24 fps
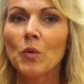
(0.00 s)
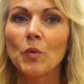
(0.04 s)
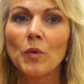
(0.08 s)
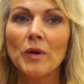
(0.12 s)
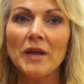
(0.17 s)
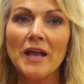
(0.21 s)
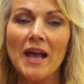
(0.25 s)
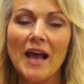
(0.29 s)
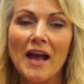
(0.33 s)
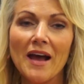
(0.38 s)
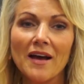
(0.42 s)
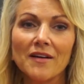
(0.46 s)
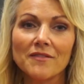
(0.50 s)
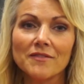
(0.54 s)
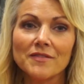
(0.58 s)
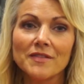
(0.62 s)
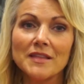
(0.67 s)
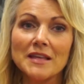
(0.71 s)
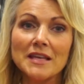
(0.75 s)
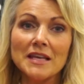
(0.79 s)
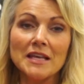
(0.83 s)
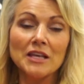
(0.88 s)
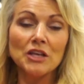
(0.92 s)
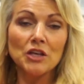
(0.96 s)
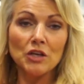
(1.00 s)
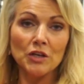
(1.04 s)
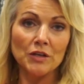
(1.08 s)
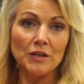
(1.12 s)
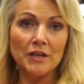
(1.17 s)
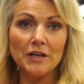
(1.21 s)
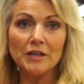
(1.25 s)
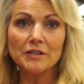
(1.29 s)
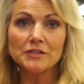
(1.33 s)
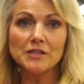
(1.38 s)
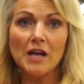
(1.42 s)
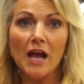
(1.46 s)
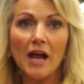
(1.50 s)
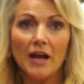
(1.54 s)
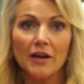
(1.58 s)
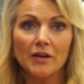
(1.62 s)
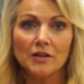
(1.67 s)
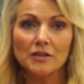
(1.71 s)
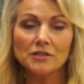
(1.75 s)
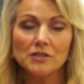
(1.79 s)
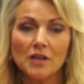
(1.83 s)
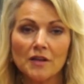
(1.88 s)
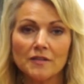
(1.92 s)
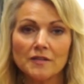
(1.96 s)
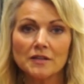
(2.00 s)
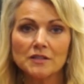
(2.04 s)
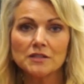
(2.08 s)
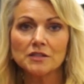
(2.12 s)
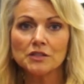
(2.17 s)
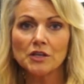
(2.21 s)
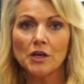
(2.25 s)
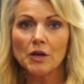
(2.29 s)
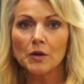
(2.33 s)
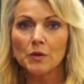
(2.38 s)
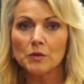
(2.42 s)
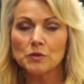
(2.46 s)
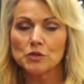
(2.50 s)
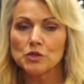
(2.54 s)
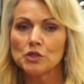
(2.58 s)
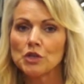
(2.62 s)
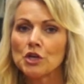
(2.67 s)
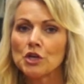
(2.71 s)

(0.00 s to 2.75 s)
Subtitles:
We have the Goodyear tires on this coach,